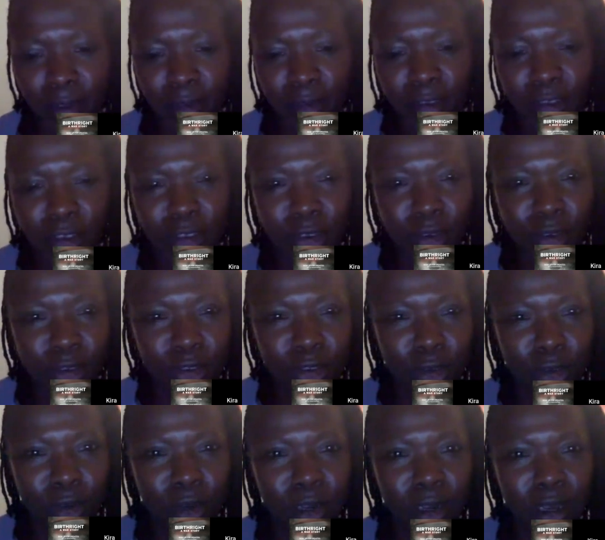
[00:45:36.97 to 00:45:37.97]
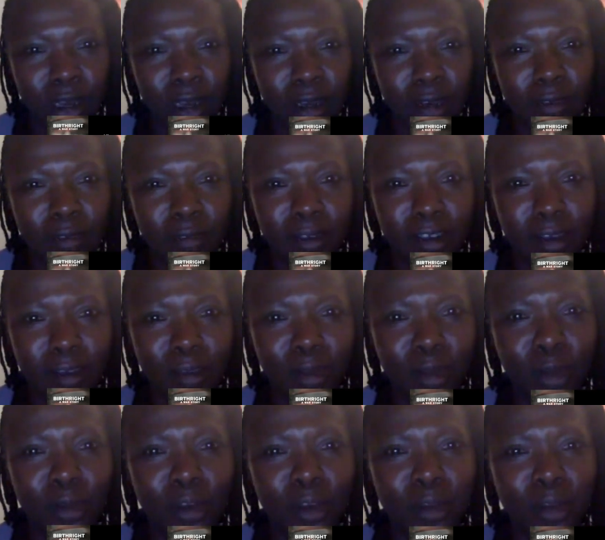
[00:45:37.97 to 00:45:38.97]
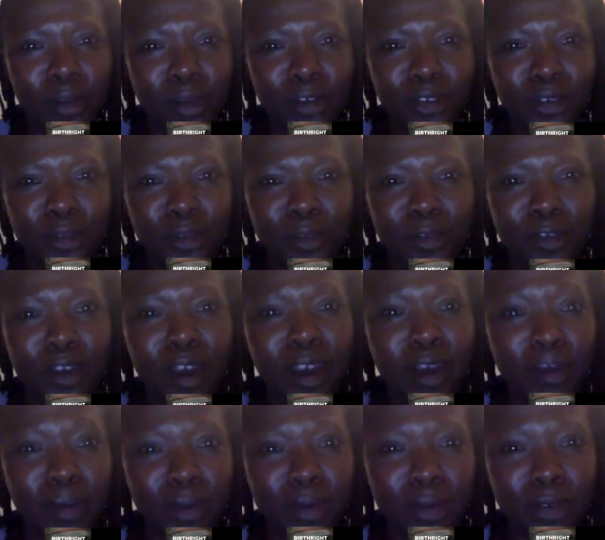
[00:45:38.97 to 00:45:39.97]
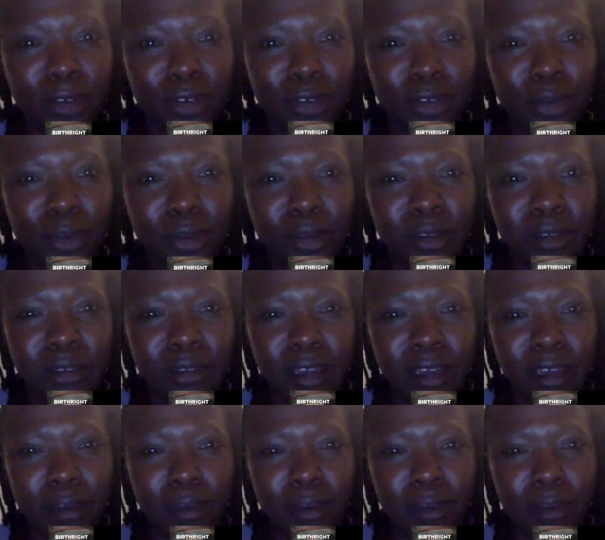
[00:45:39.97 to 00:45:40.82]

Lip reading: you featured the story of Lori Bertram Roberts, who was